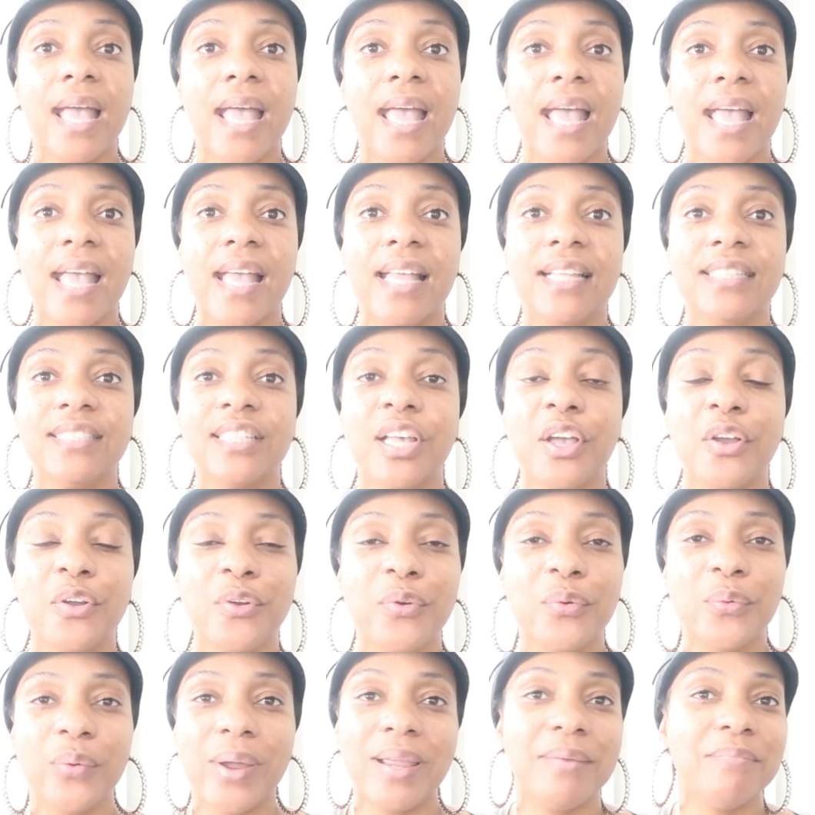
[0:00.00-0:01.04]
and a
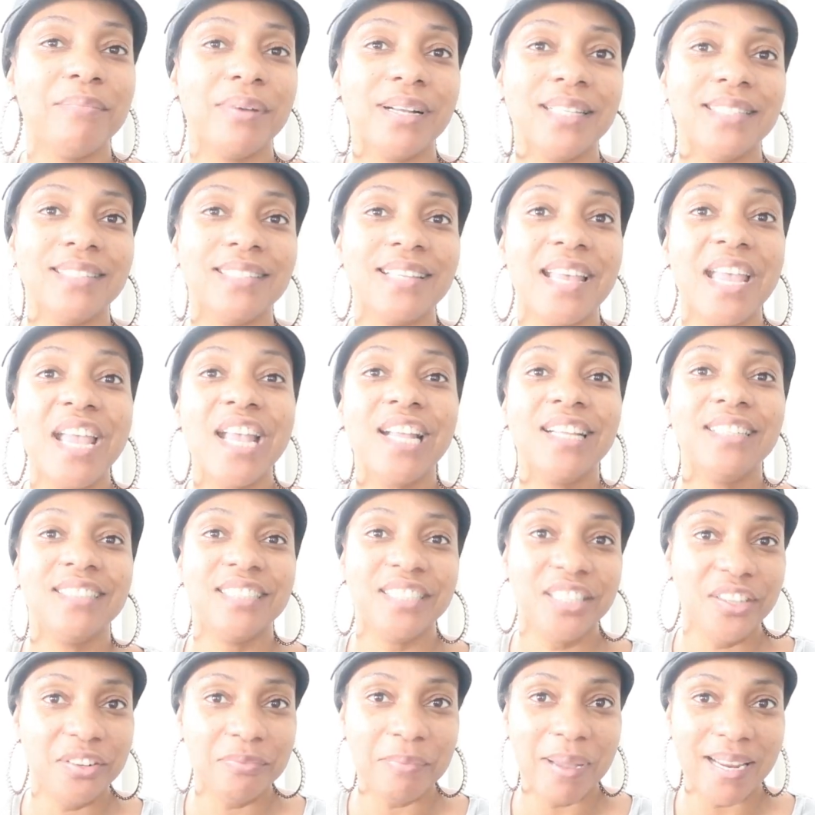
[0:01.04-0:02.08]
great month.
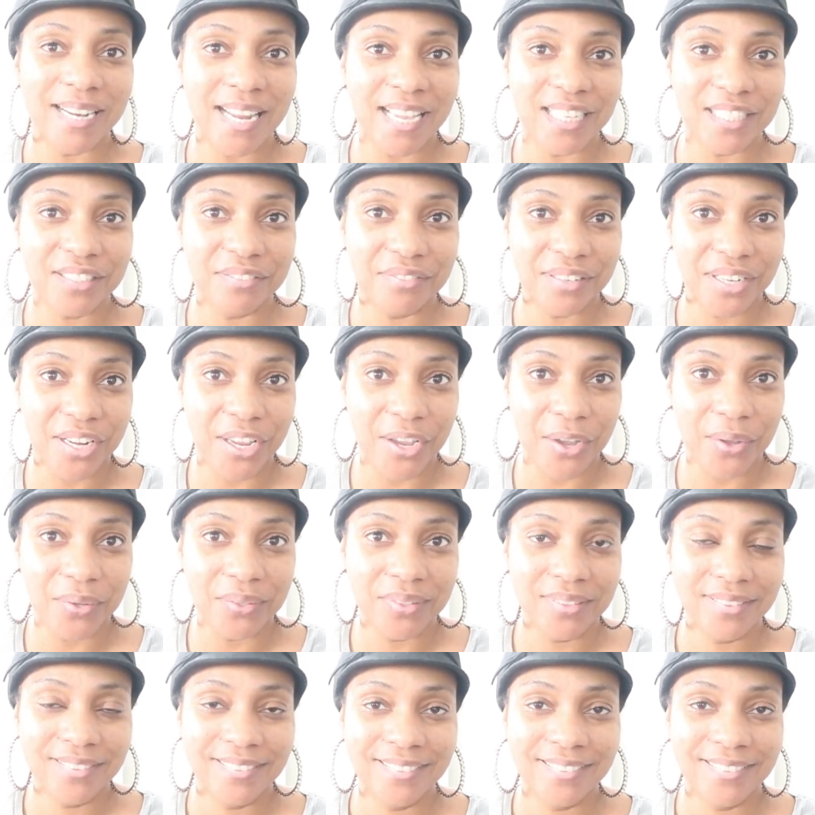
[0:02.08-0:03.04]
See you in my next video.